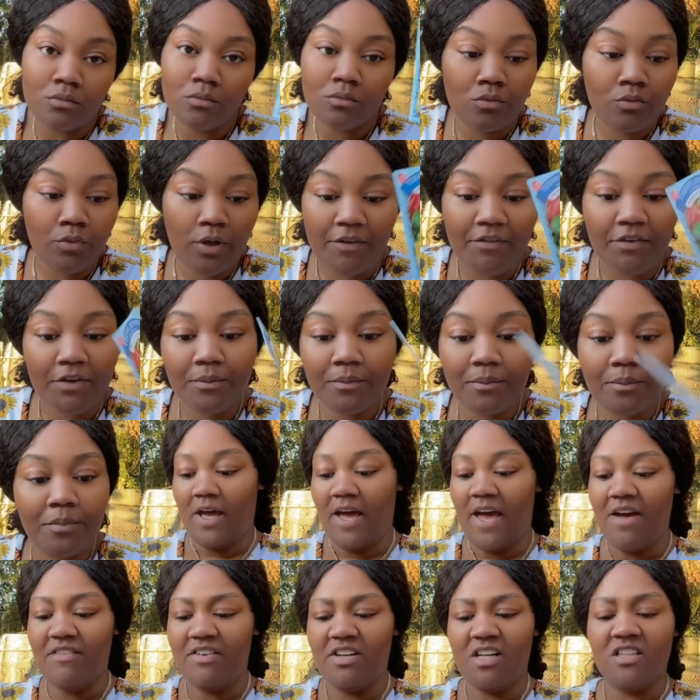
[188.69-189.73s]
whatever. I
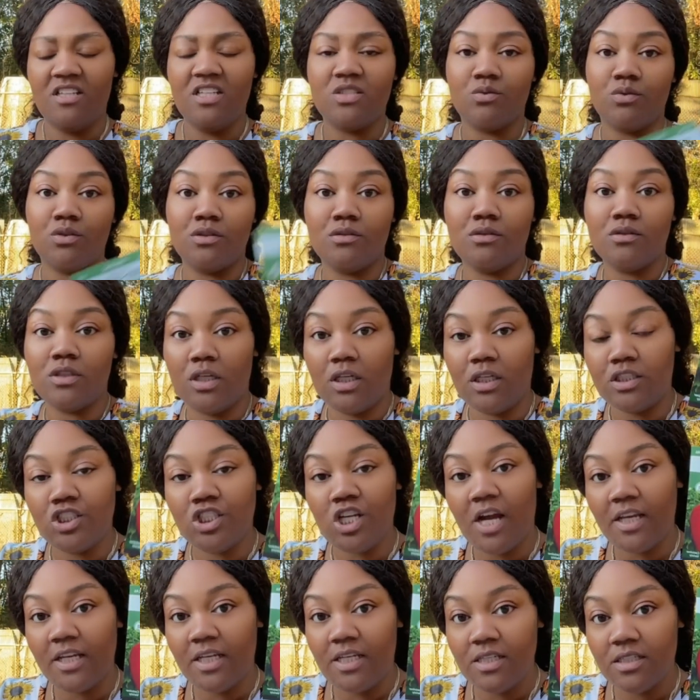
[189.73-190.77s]
haven't done this one. A
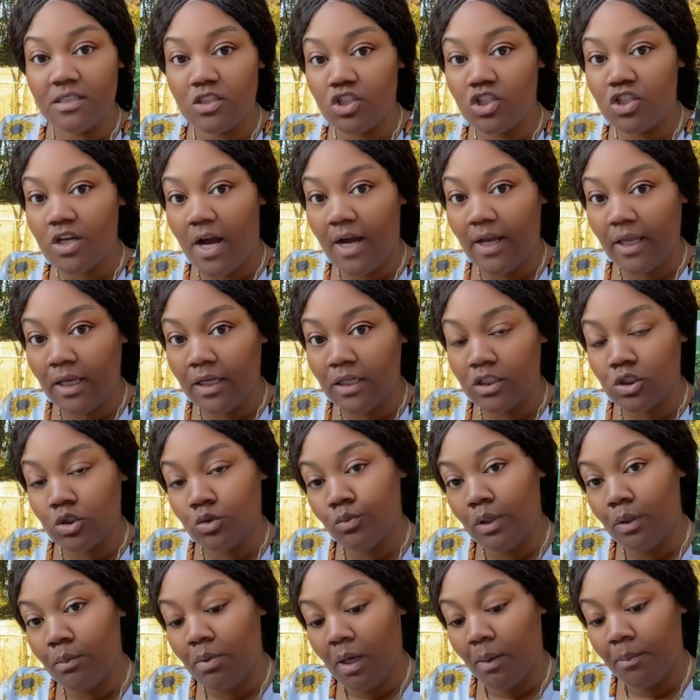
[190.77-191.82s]
Chinese giant
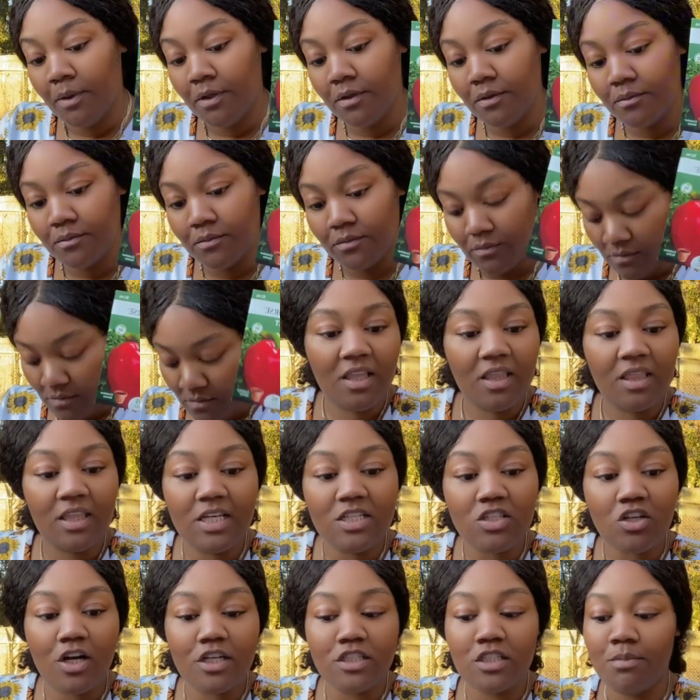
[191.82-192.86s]
sweet pepper. These
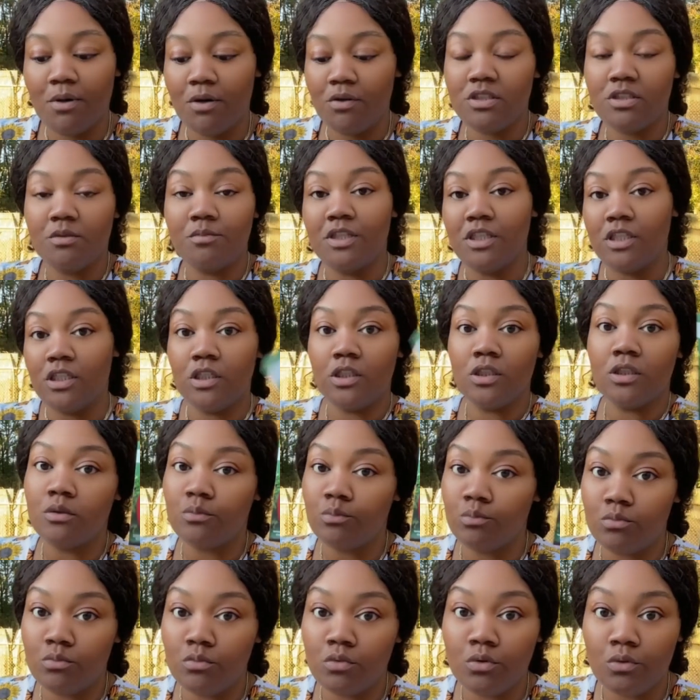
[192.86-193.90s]
are supposed to be
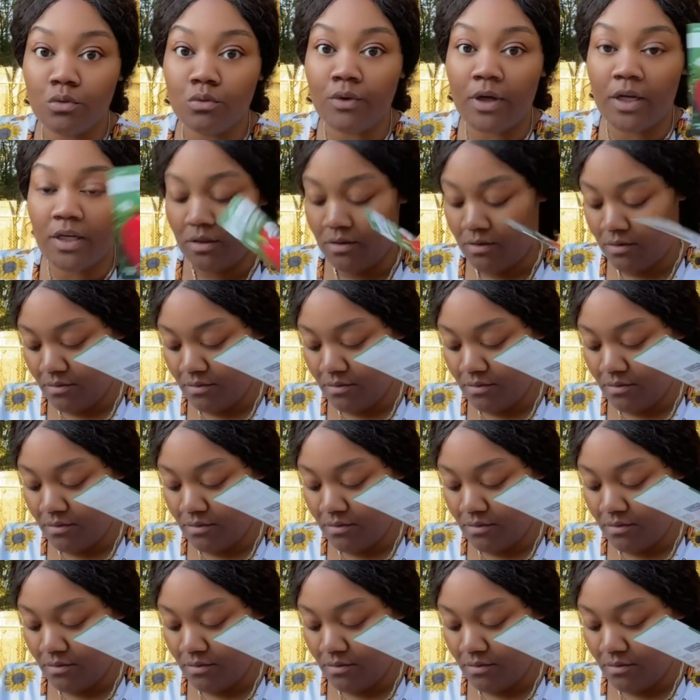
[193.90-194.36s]
red.